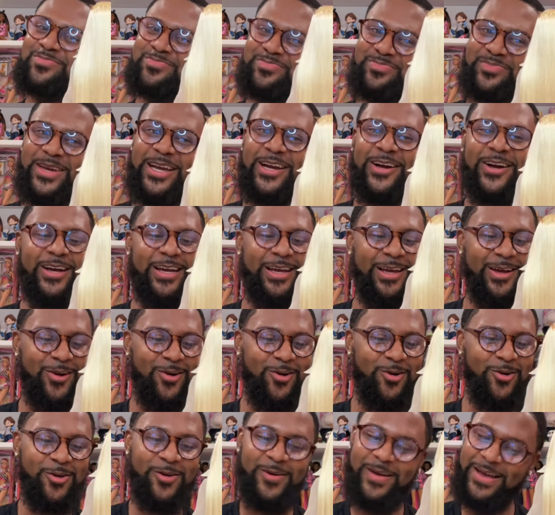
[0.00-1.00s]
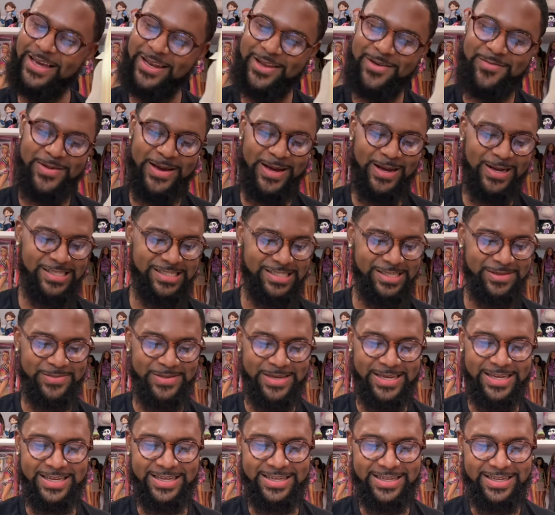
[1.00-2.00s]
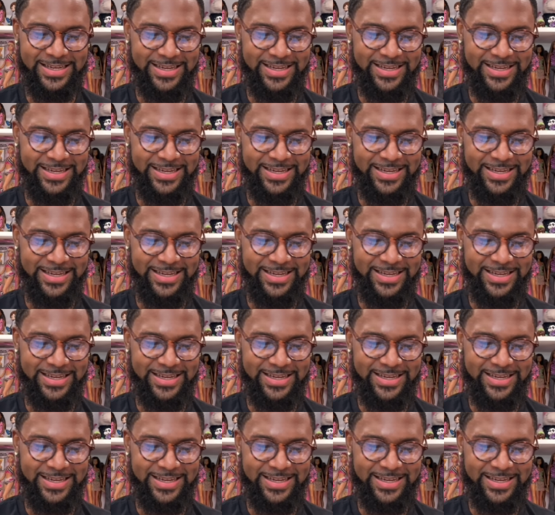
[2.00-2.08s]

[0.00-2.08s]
Period, girl. You ain't embarrassing me.